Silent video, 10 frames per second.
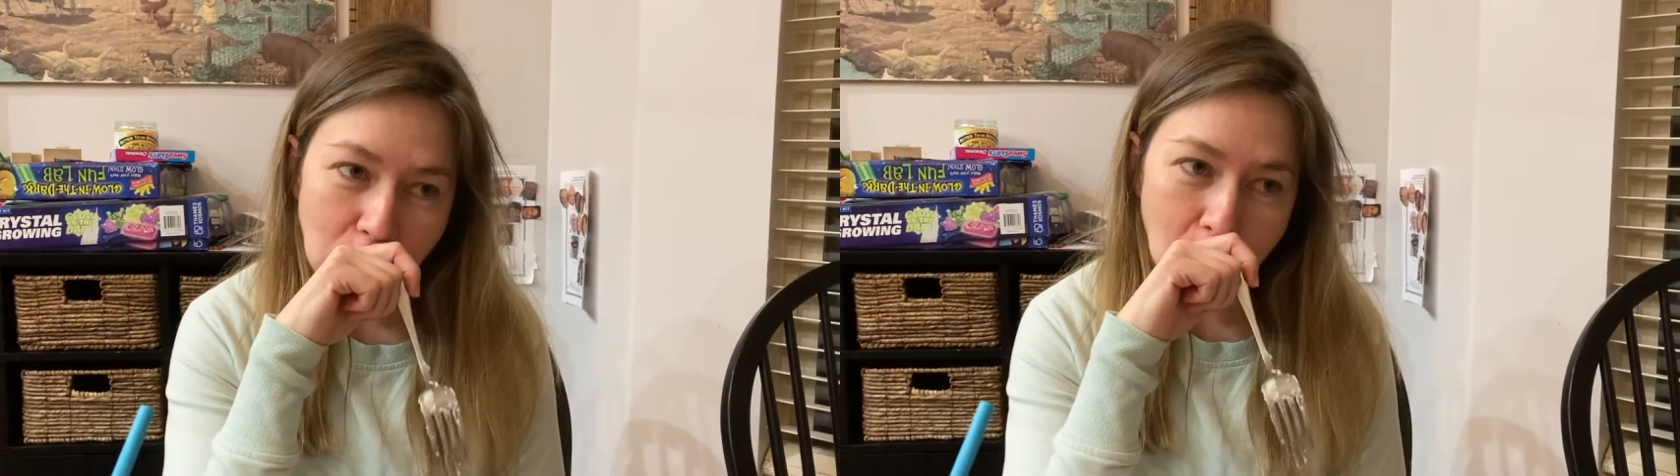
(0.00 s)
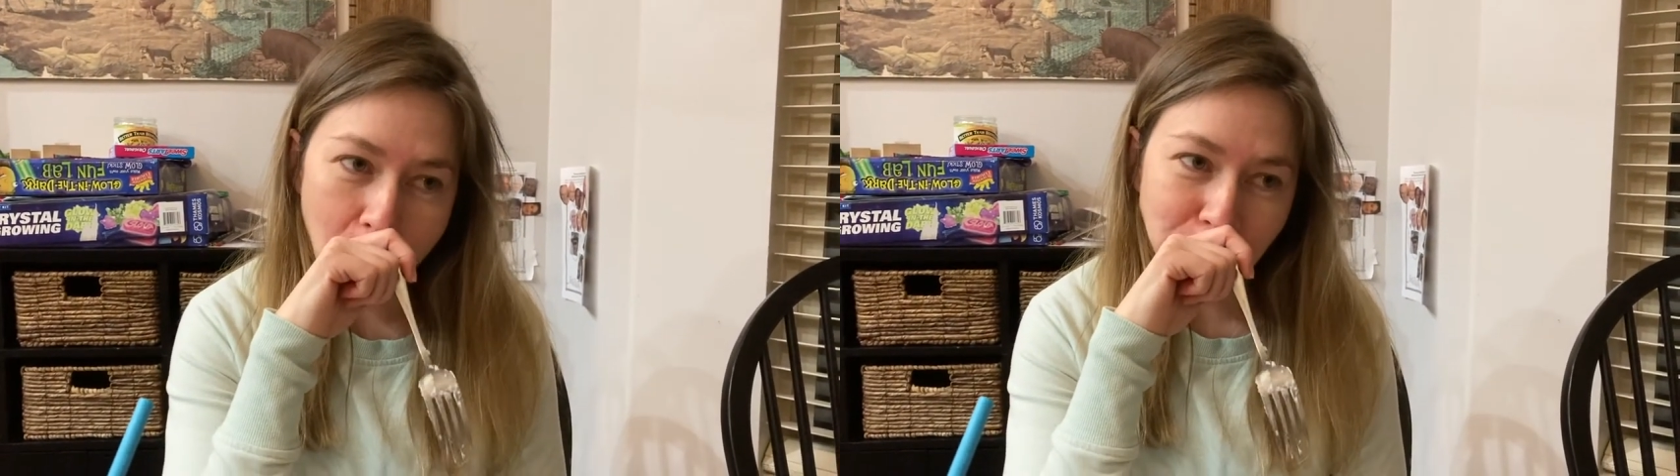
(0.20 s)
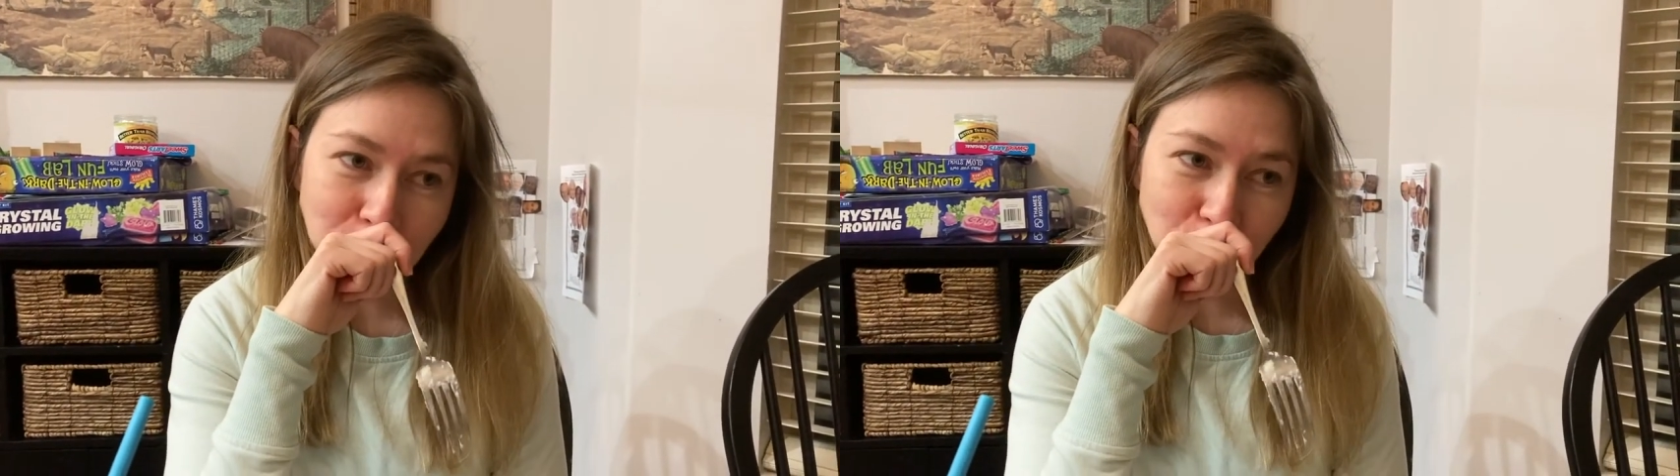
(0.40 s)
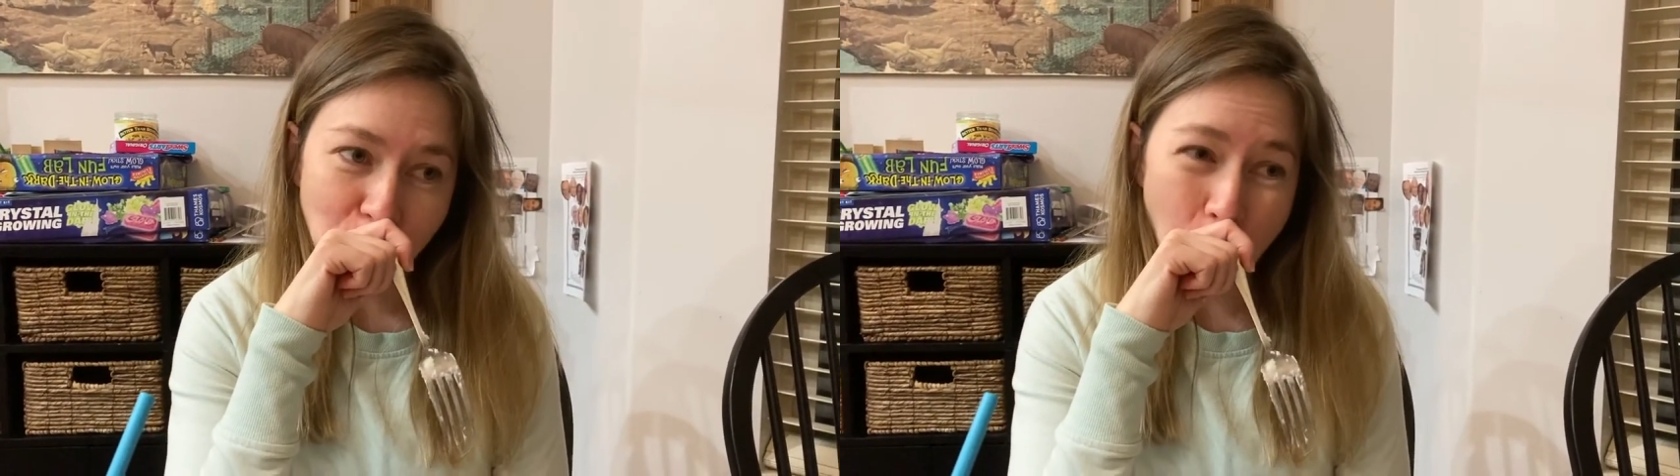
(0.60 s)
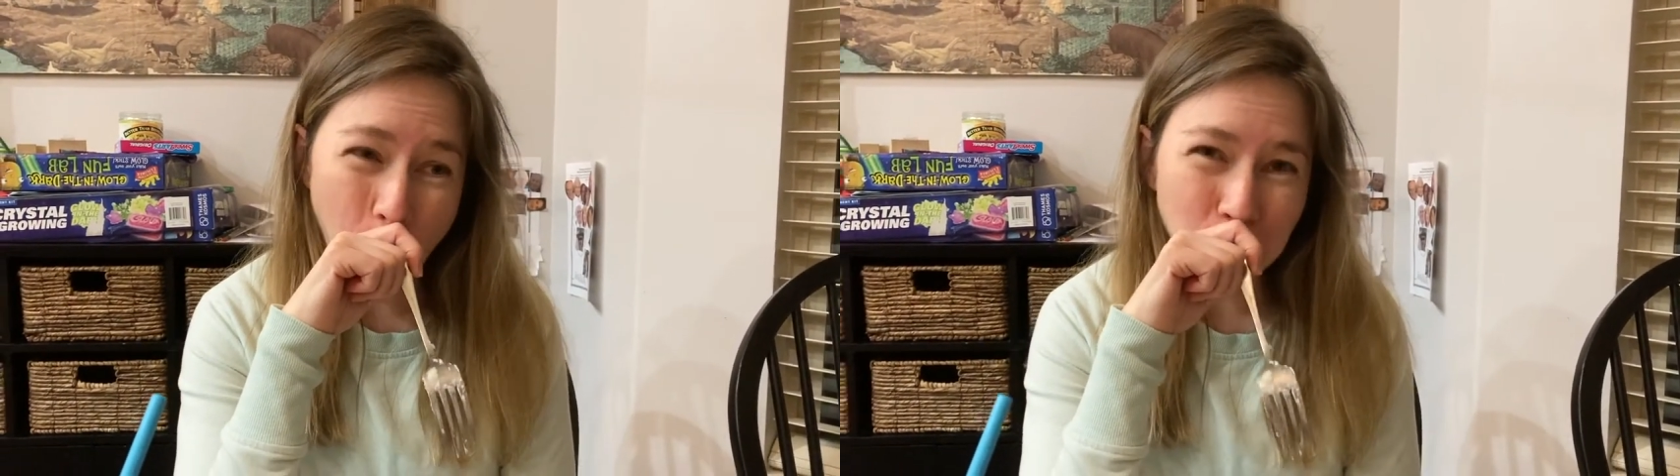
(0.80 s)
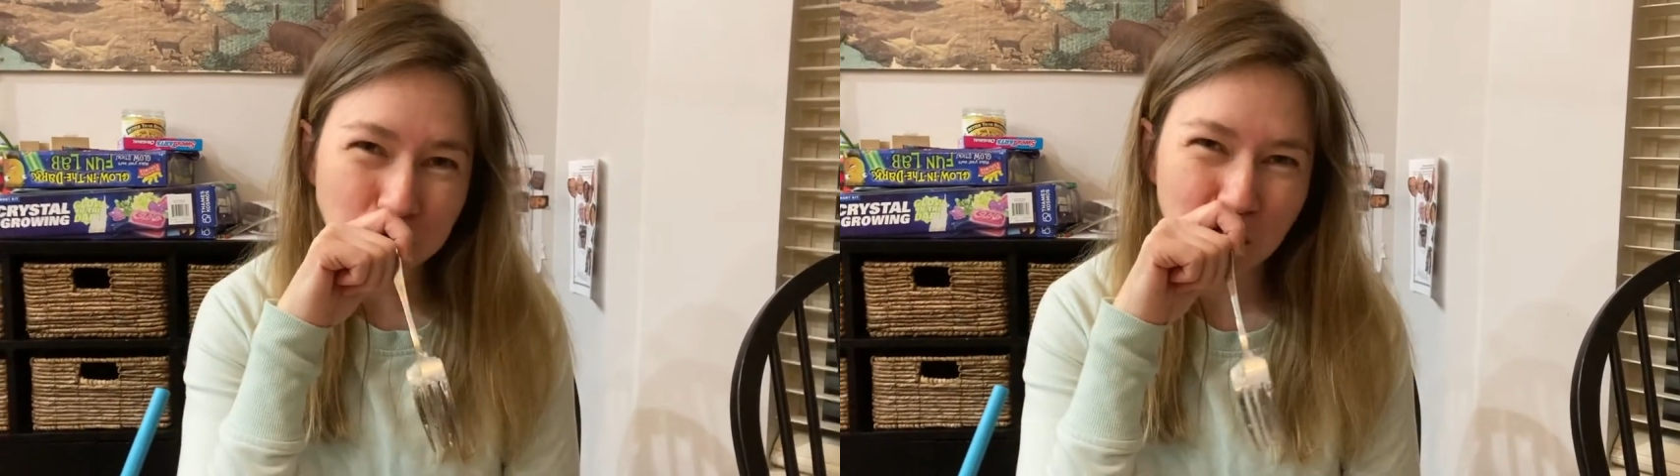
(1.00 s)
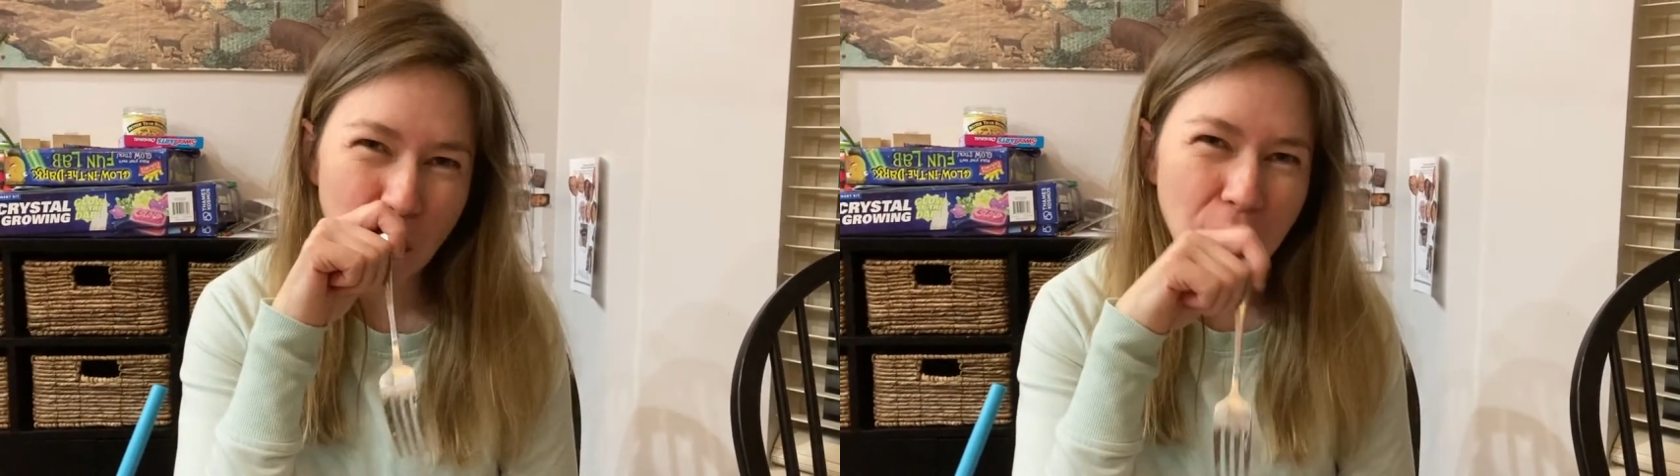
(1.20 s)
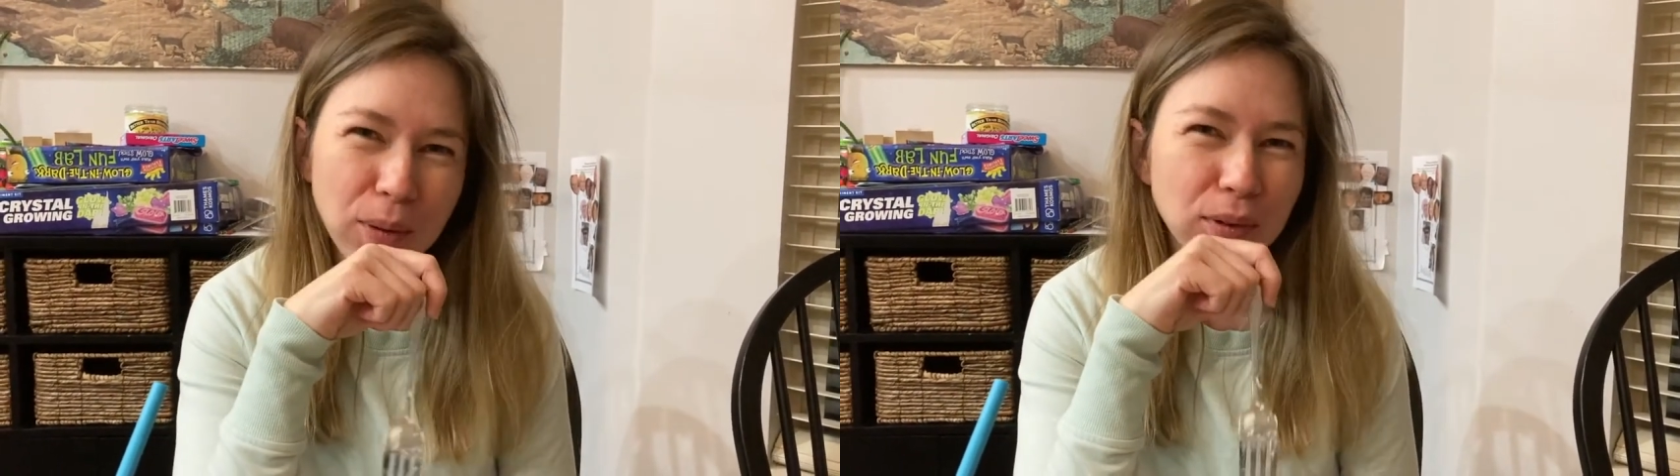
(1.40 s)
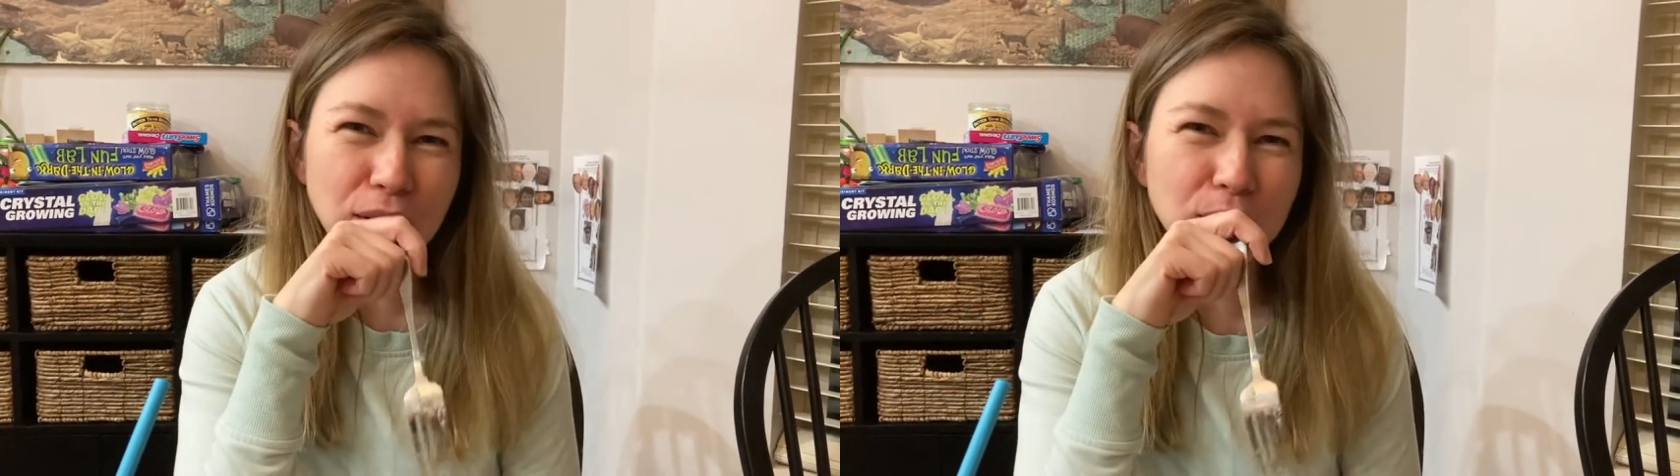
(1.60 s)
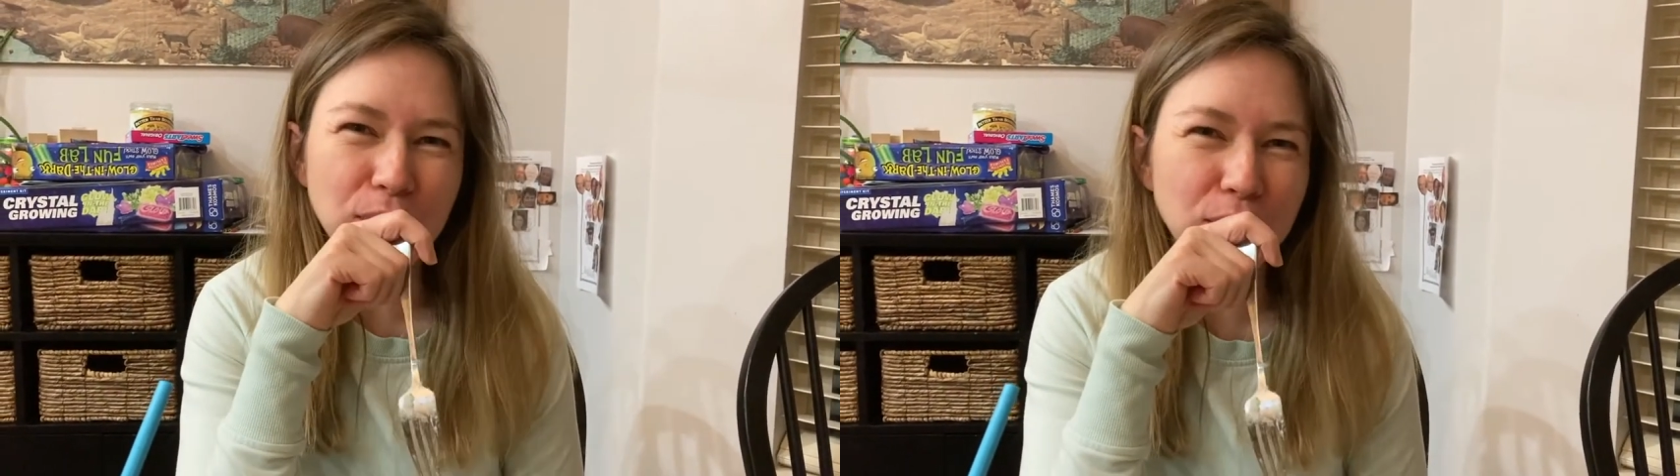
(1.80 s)
Say it's delicious. I have lots
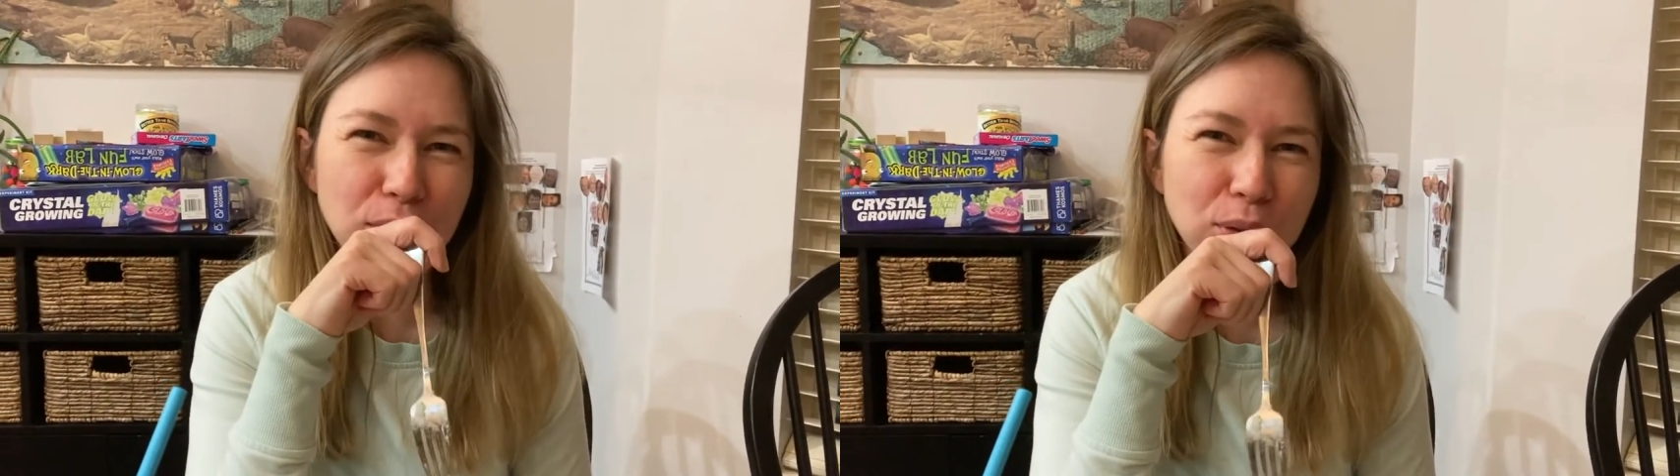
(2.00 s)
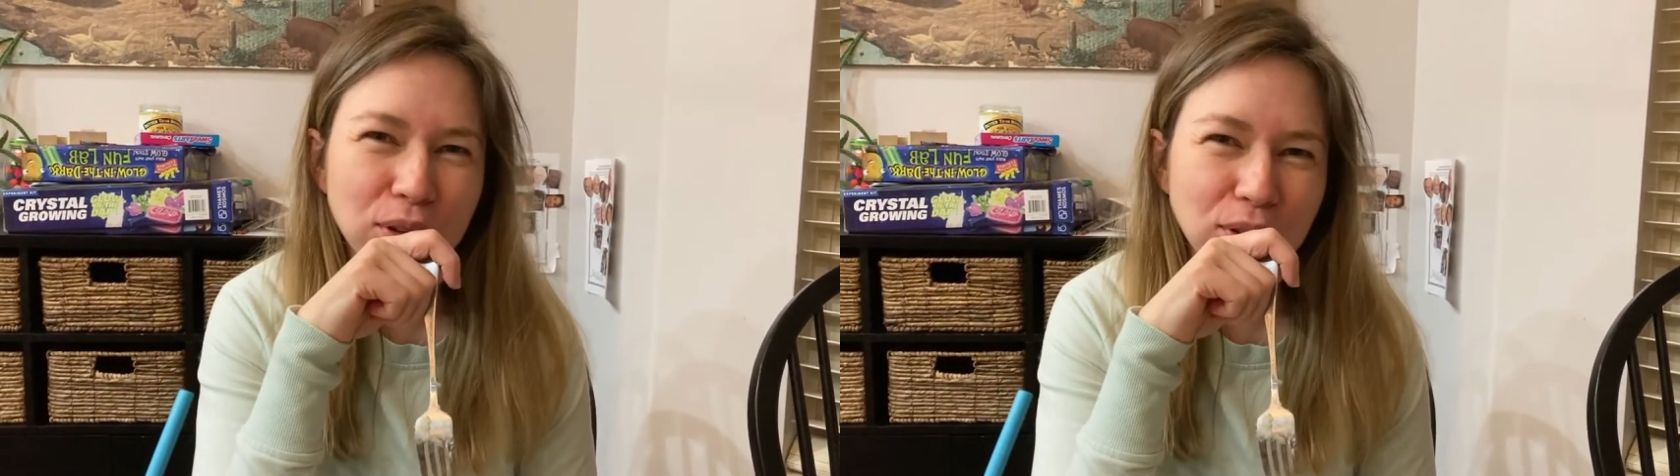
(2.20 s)
of excuses.